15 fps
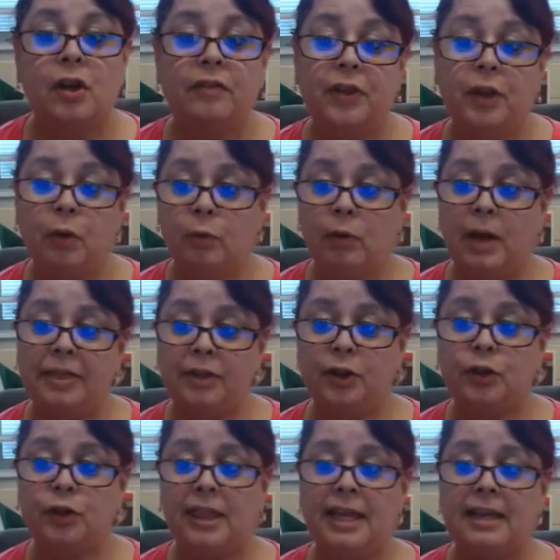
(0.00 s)
a few
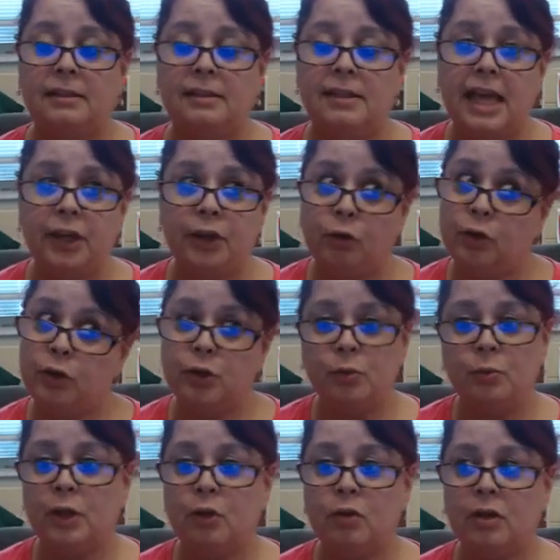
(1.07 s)
other things that you could do
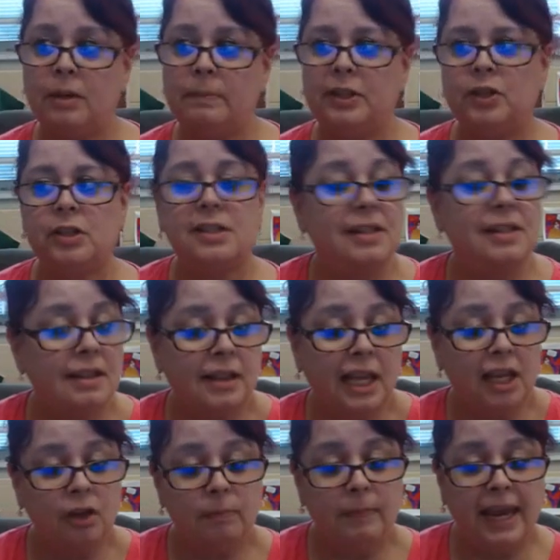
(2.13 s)
with Google Images
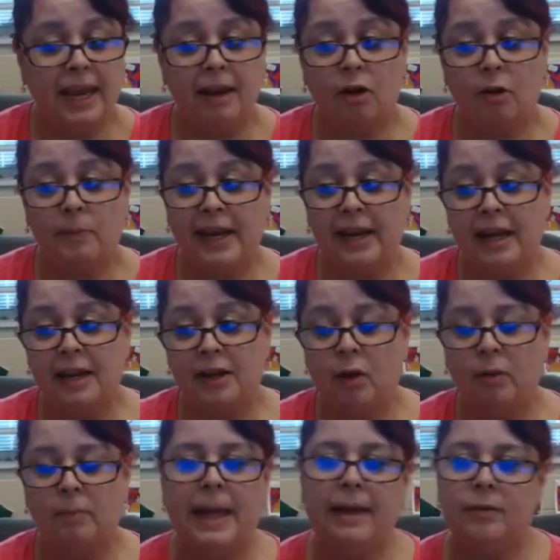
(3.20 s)
that you may or may not
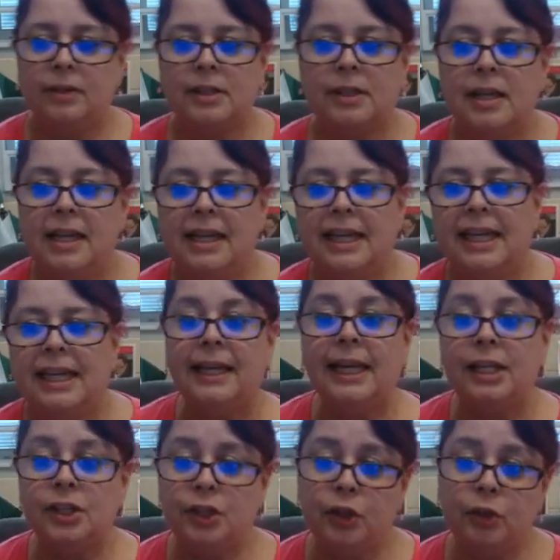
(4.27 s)
know about
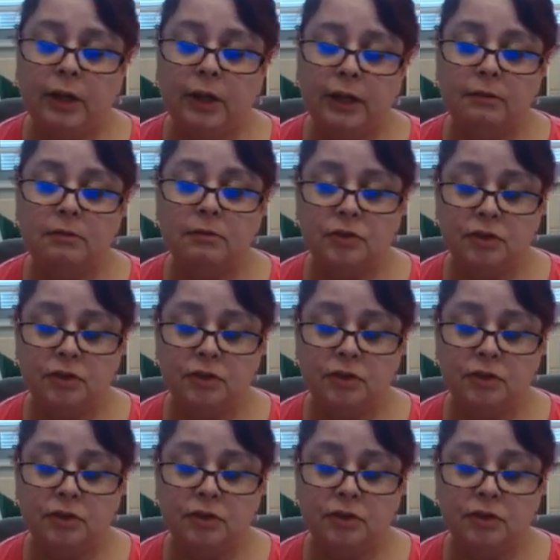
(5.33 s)
is you could